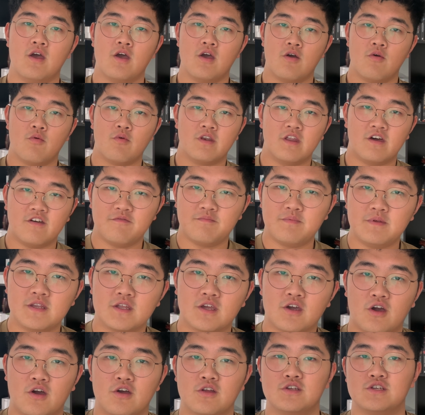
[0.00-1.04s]
when I've been
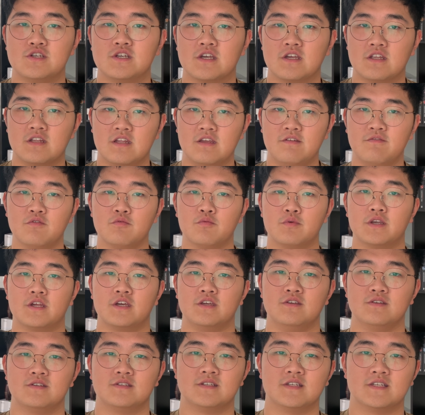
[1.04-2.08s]
coaching and even when I
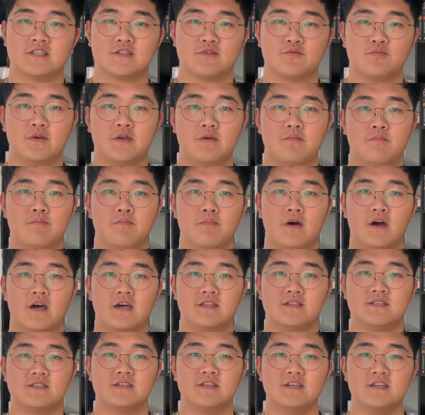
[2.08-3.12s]
used to swim, I'd
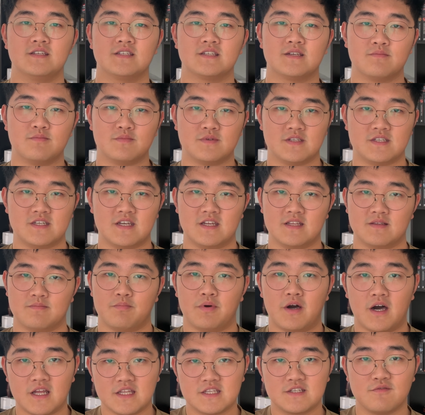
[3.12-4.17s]
see some
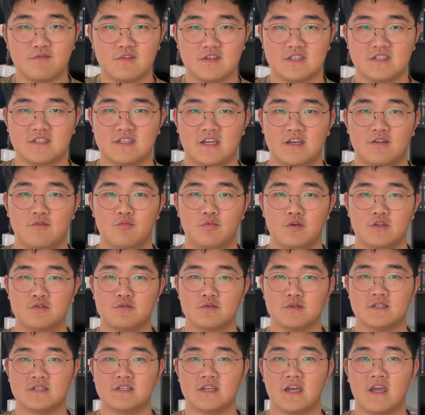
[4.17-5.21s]
parts of the set which
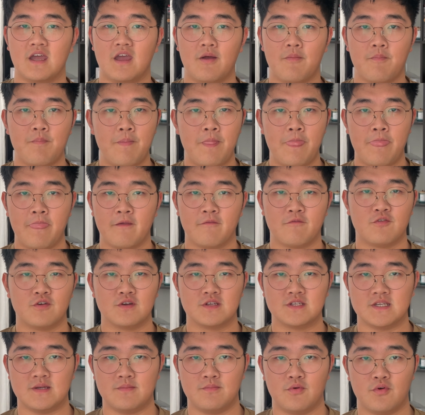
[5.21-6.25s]
would say, for
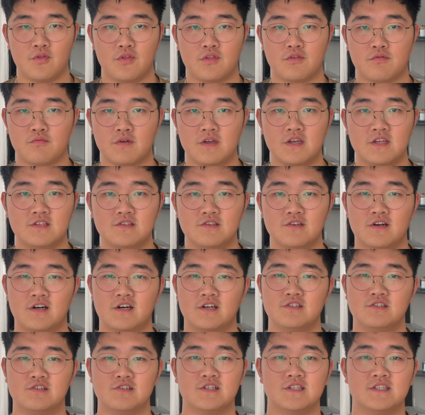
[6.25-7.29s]
example, 3
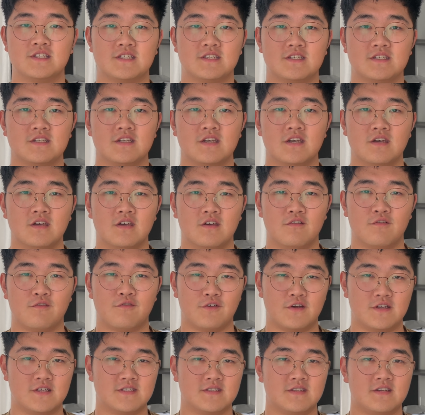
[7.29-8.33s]
200s
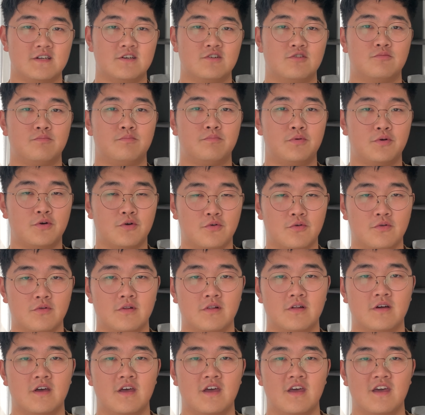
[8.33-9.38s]
freestyle
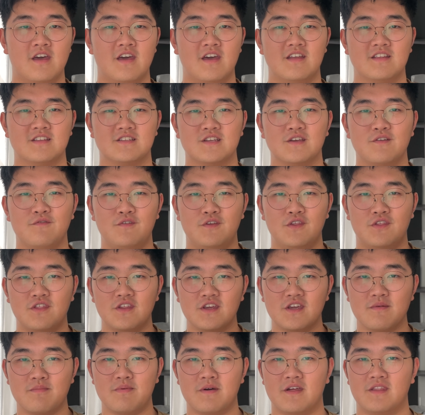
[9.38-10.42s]
pull. And so if you think
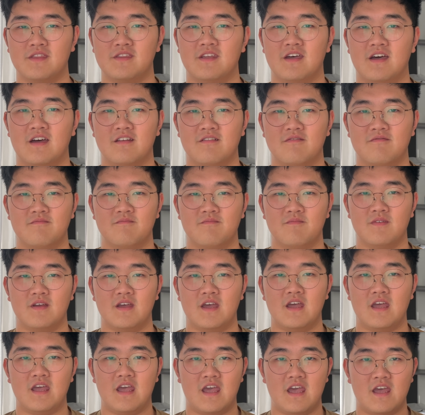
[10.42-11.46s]
about that
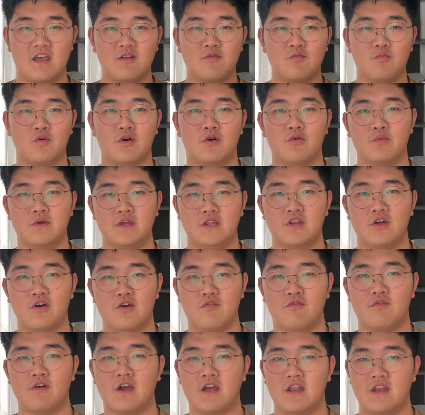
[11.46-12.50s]
and what we know
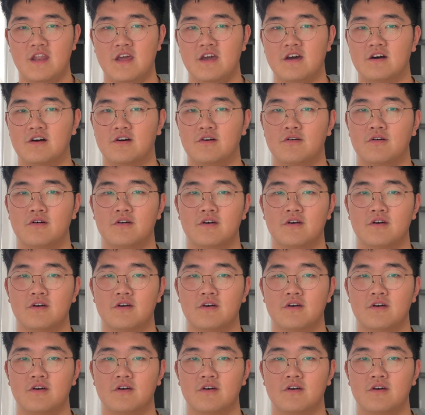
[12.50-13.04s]
right now,